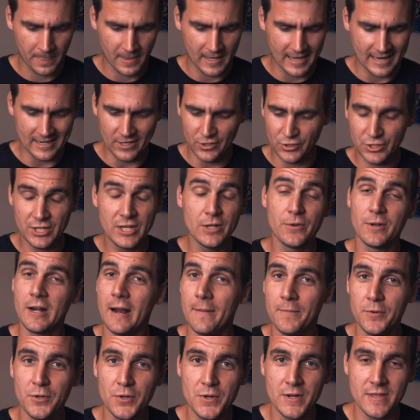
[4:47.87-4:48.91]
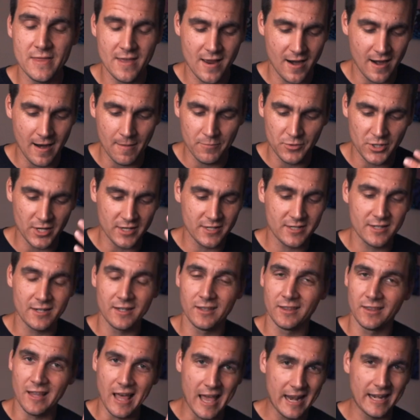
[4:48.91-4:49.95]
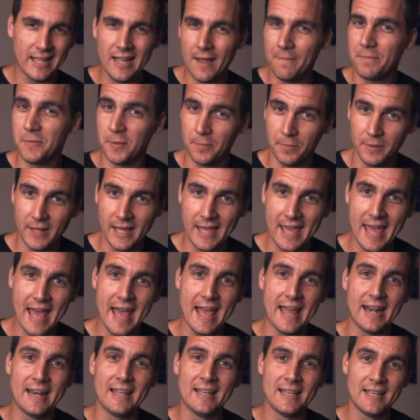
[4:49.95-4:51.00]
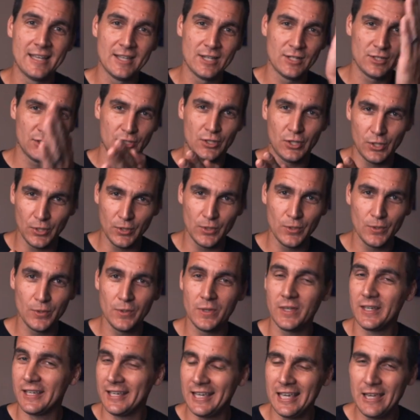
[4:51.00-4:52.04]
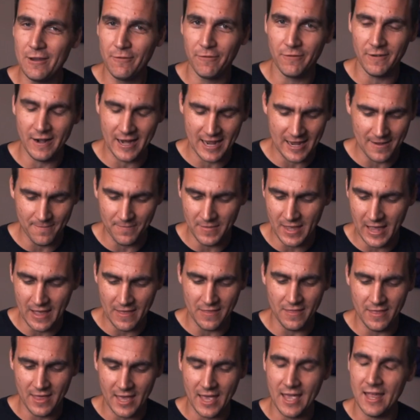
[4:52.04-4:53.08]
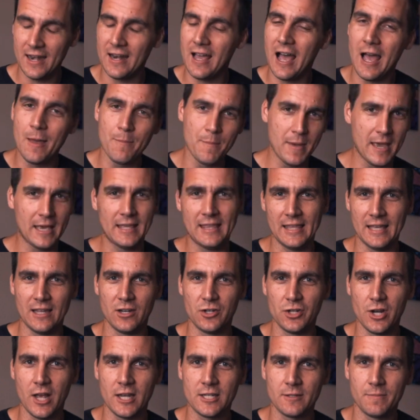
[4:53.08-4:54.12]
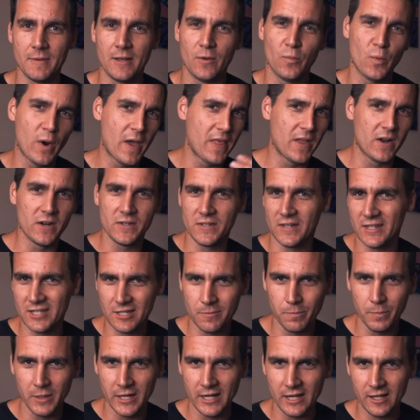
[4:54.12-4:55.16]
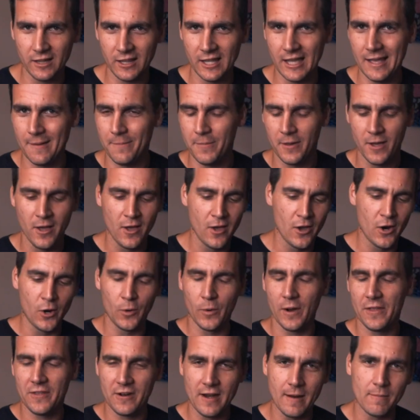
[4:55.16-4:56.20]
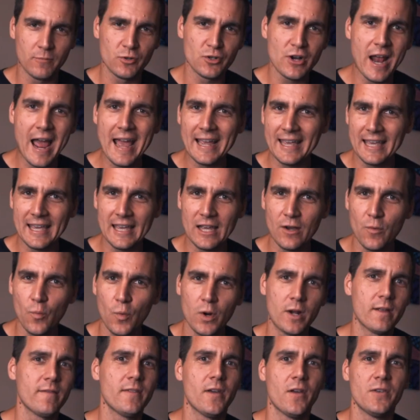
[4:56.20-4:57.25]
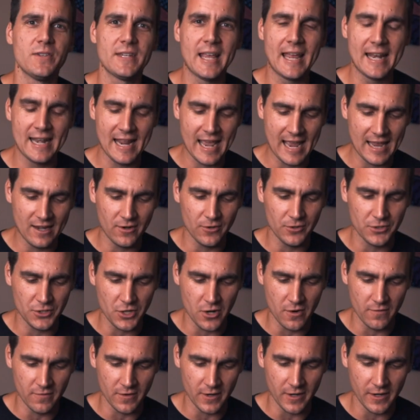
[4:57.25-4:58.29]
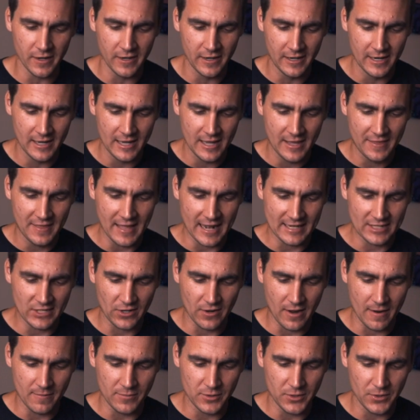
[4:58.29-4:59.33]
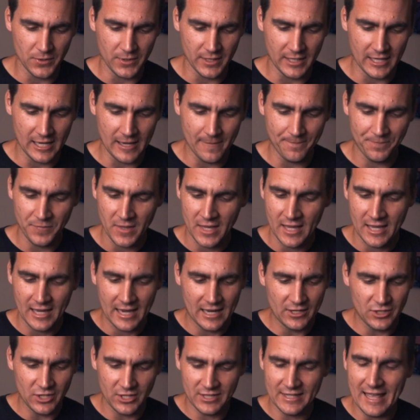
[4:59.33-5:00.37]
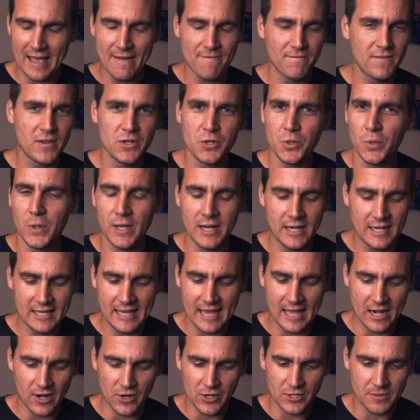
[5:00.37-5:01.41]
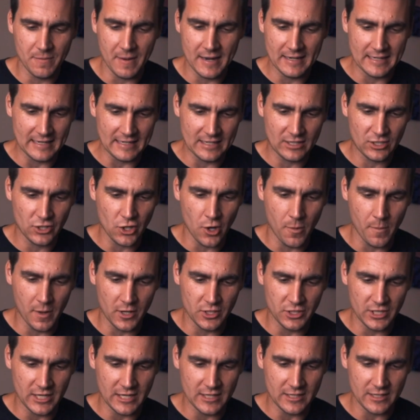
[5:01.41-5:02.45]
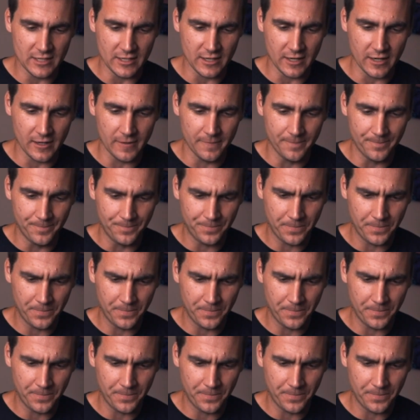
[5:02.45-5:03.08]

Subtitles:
And you see what I'm doing there. I'm just lining up the playhead to the keyframe, and then I make the adjustment, whether it's a split clip or whether I'm dragging one of those end handles over. That's how I'm doing it. And just that visual indicator just makes it so much easier.